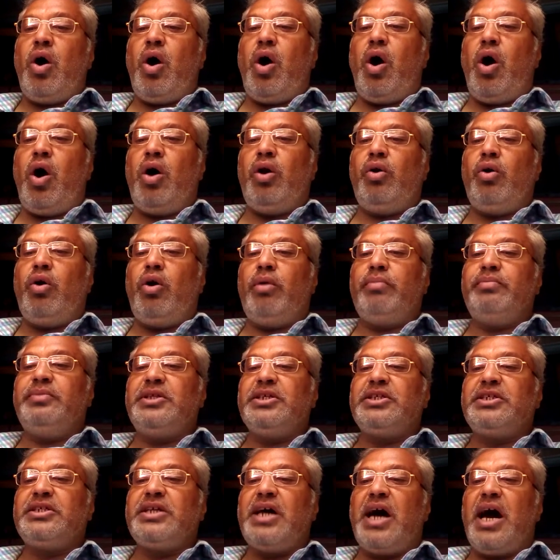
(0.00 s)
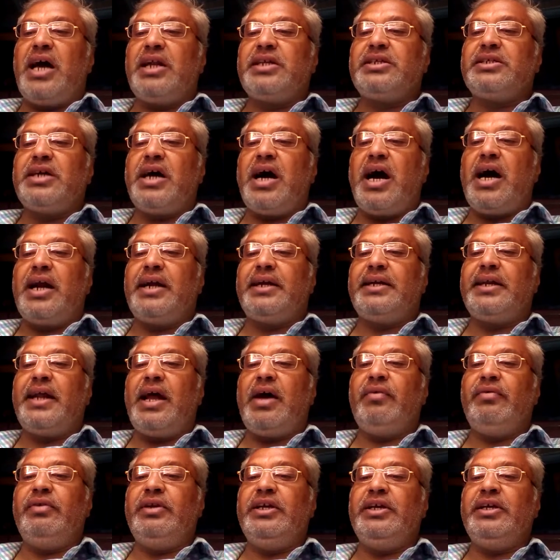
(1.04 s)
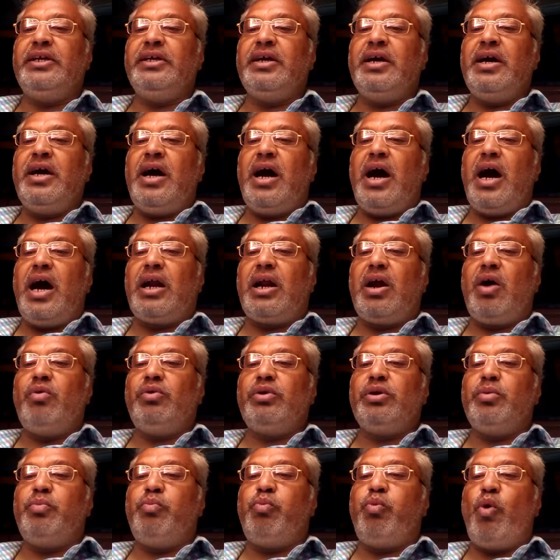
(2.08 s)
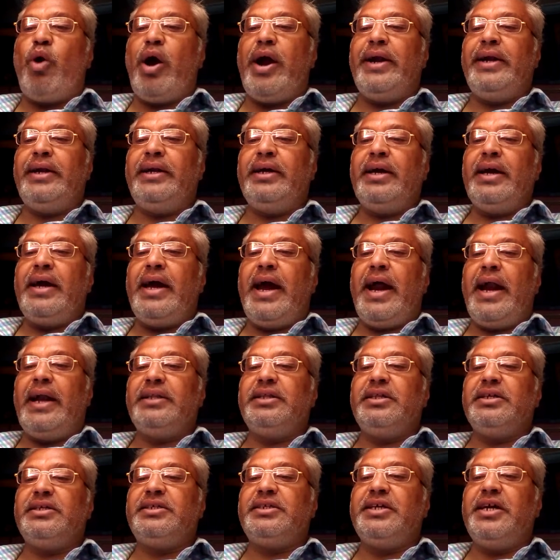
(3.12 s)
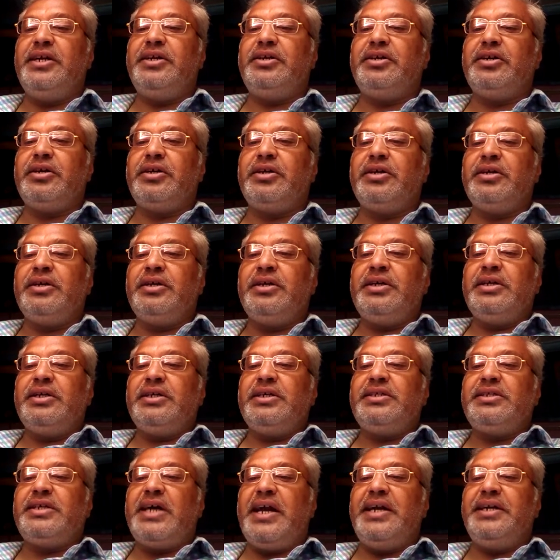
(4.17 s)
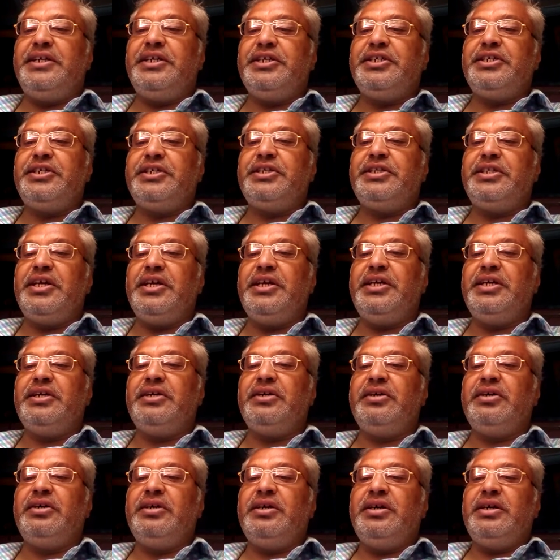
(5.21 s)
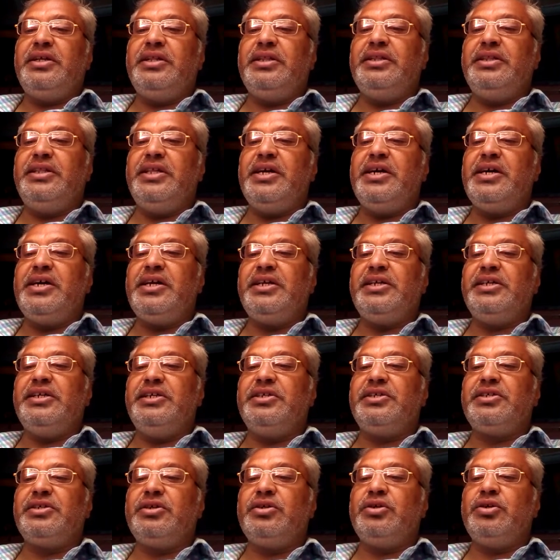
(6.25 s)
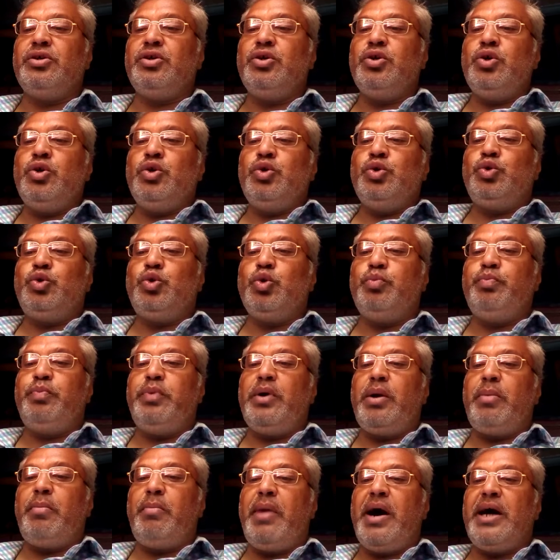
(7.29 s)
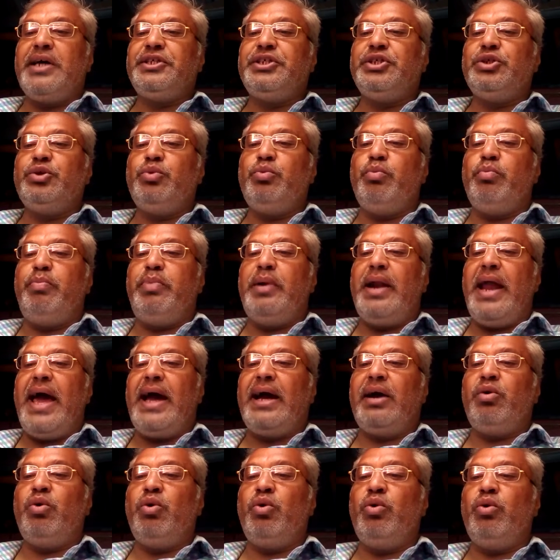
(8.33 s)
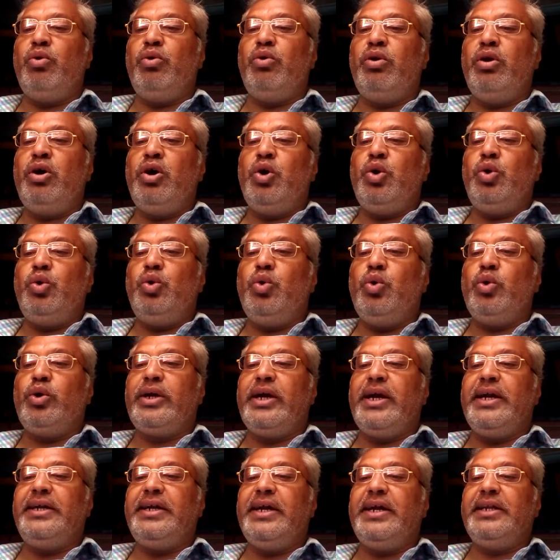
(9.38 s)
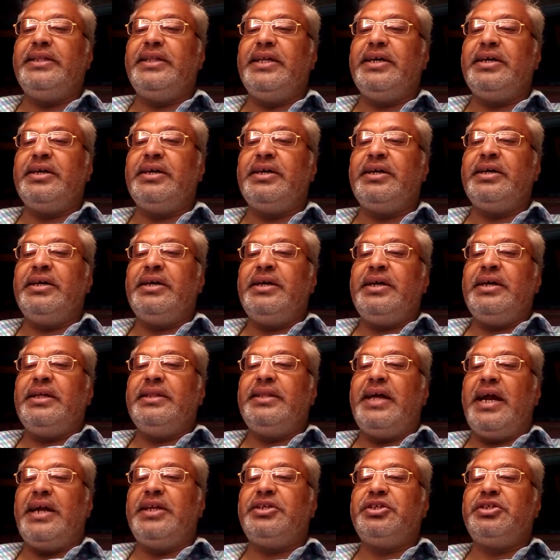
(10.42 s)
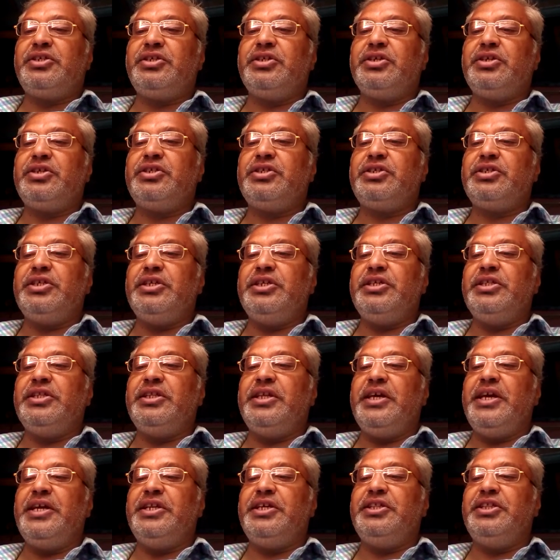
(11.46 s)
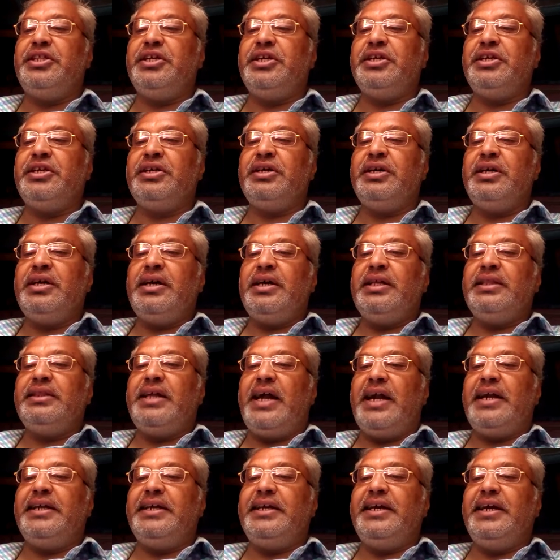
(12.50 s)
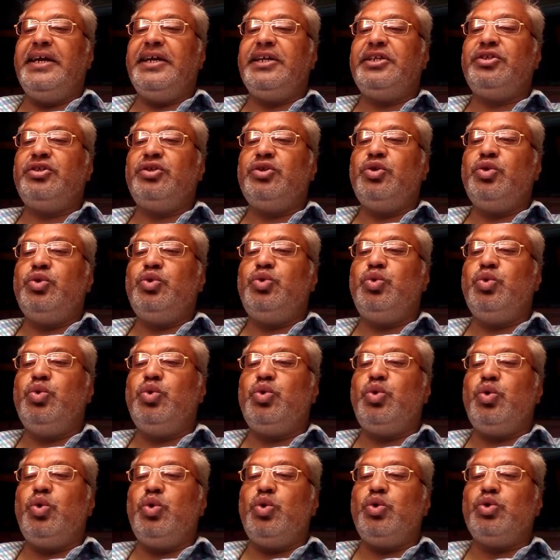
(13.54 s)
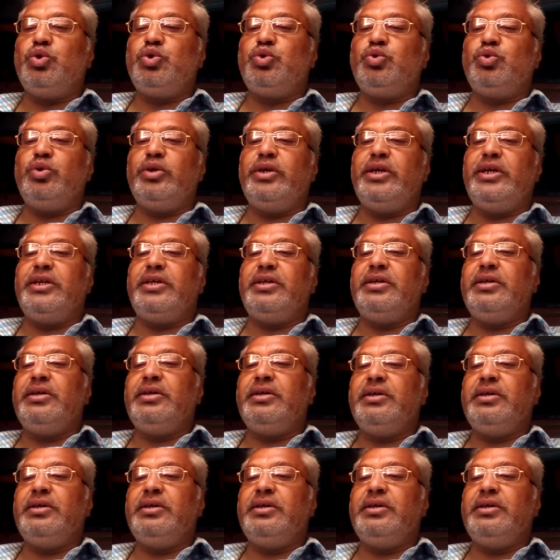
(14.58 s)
All of the stars are traveling around a point at the center. Scientists think there is a supermassive black hole located there that sucks in anything that gets too close to it.